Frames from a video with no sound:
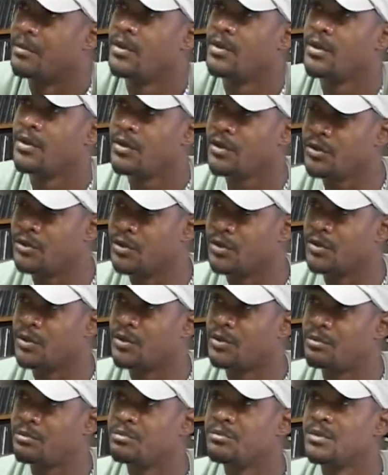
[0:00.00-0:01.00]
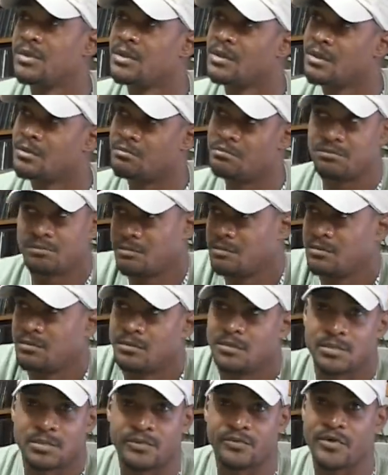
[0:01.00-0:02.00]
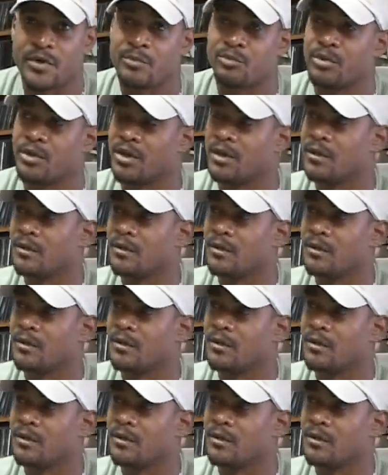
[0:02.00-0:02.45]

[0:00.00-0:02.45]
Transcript: Mm-hmm. You know. Very important.